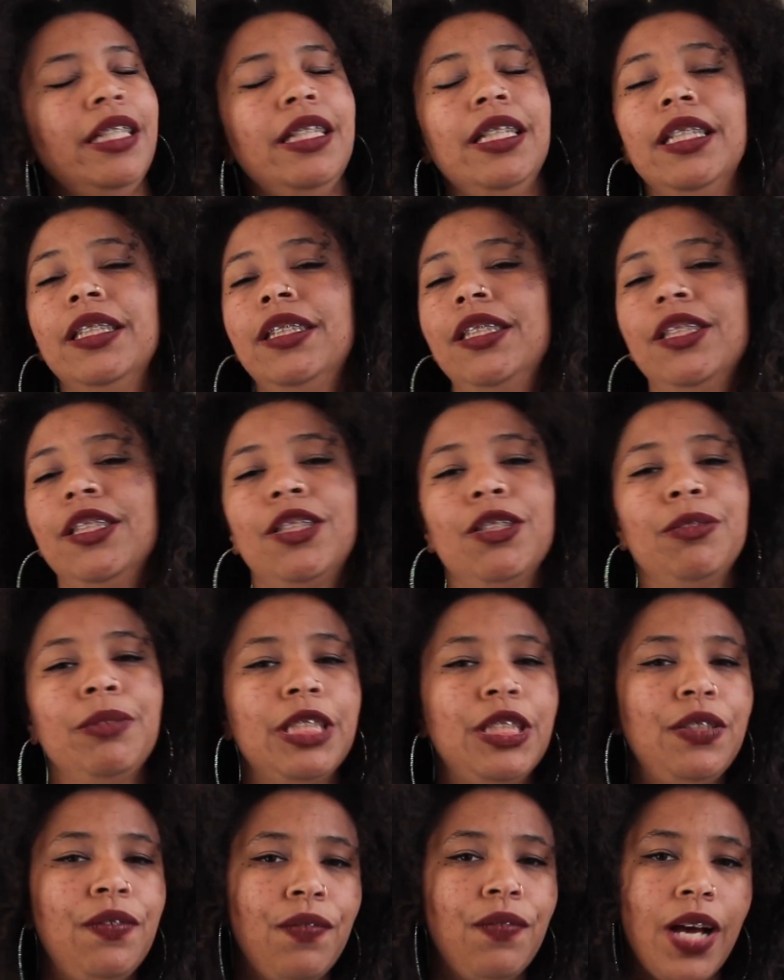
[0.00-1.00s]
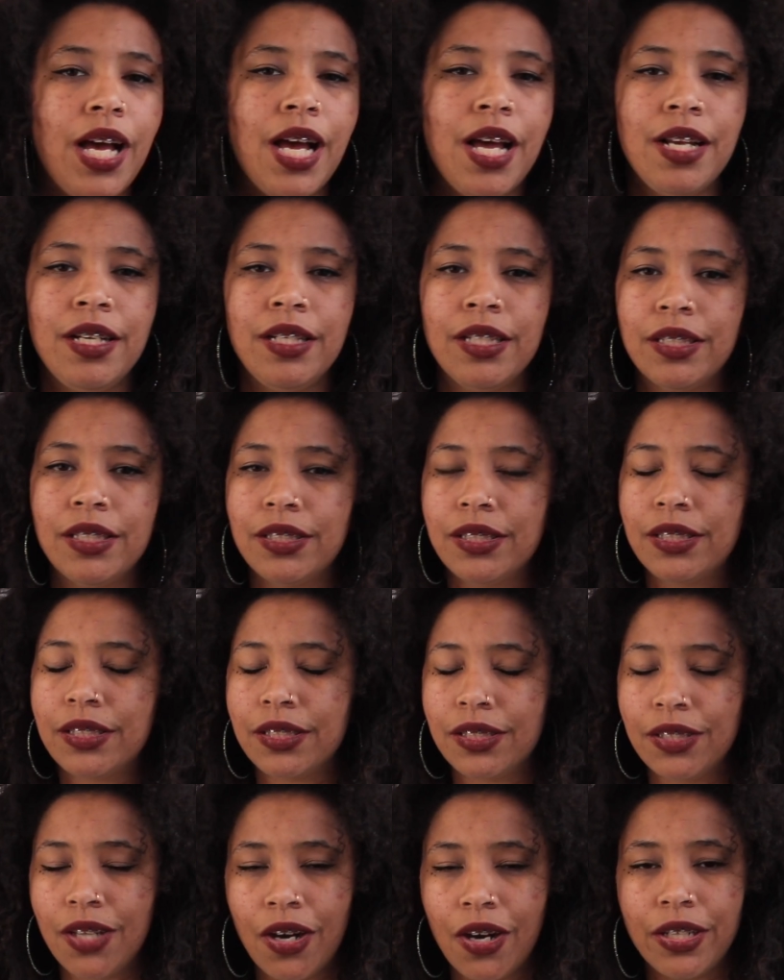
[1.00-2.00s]
it's just a really fun,
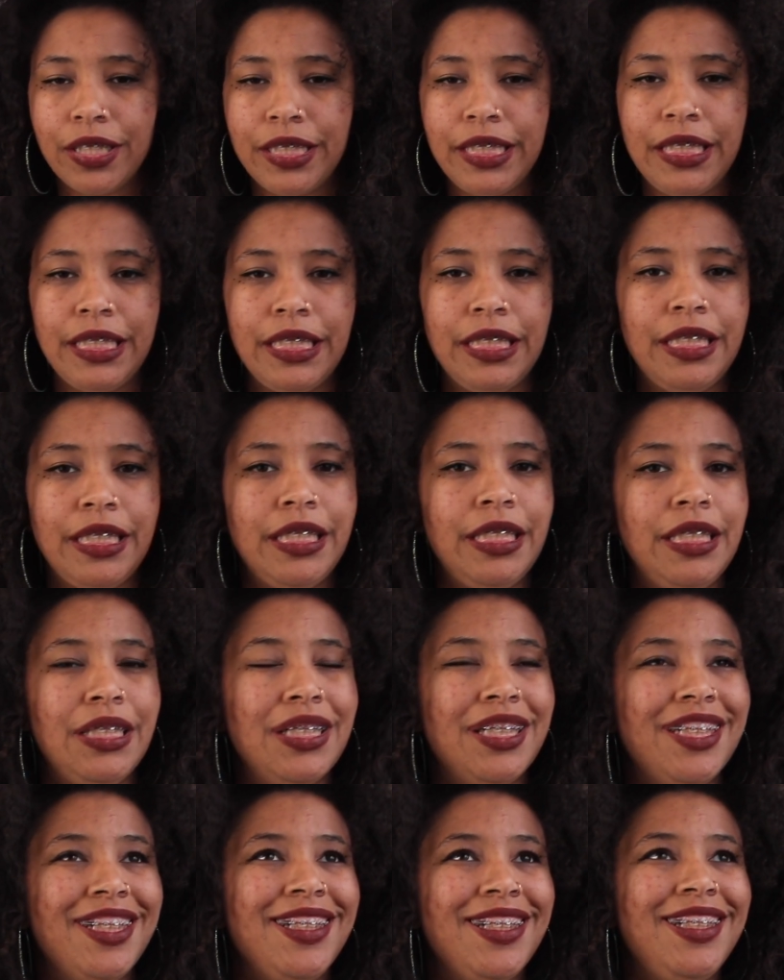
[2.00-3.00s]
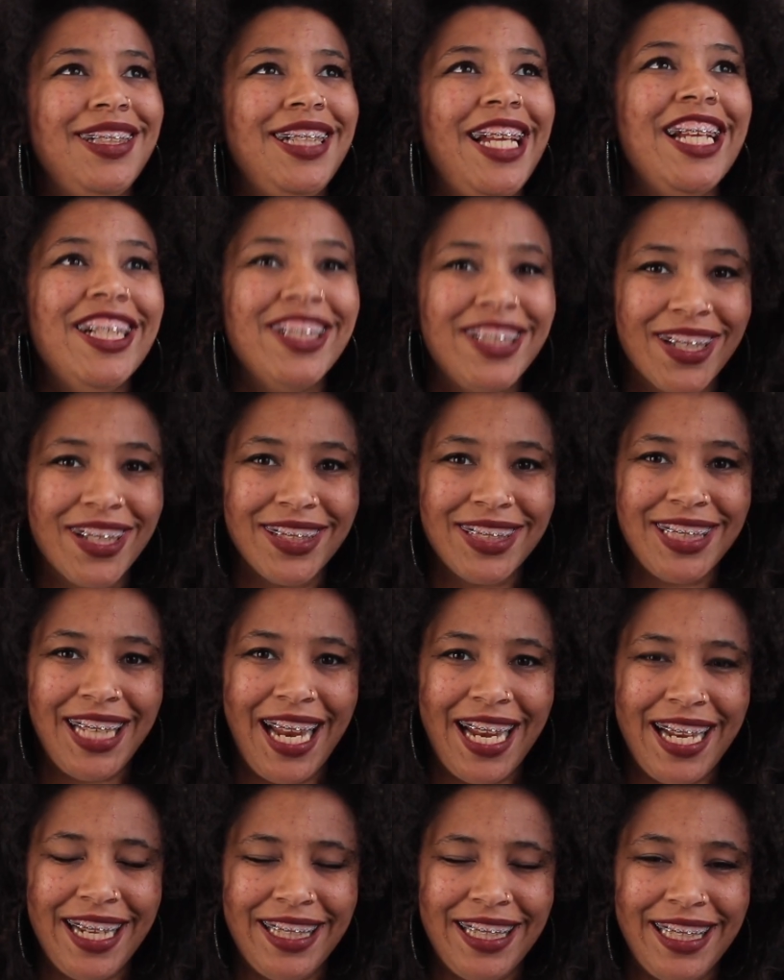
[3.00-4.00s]
snarky,
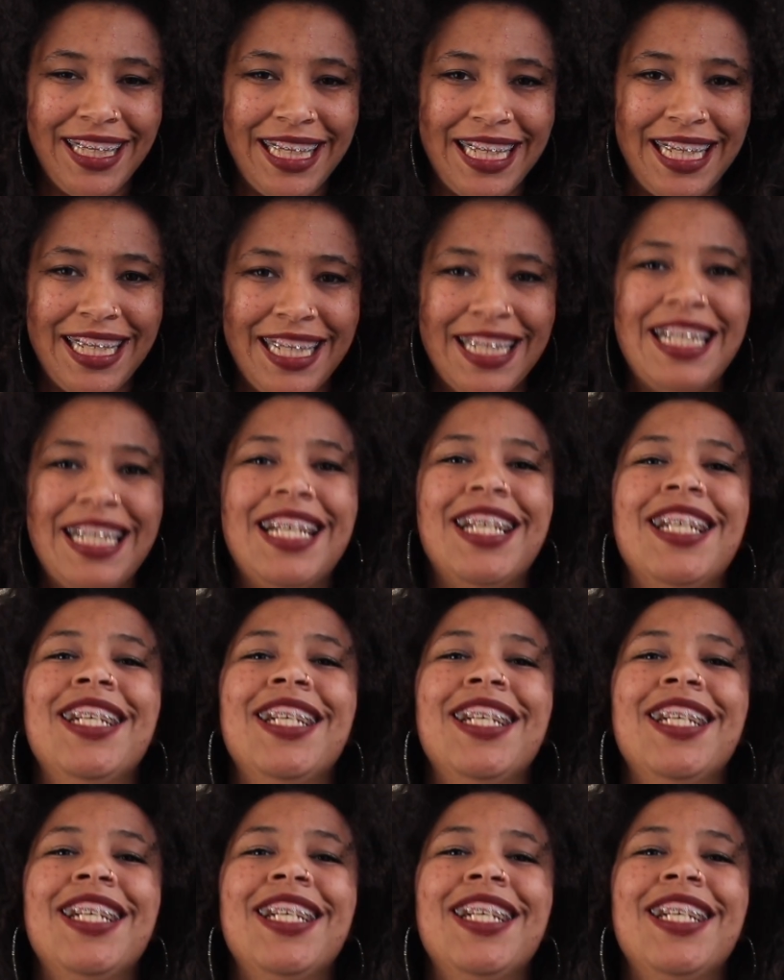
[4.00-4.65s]
entertaining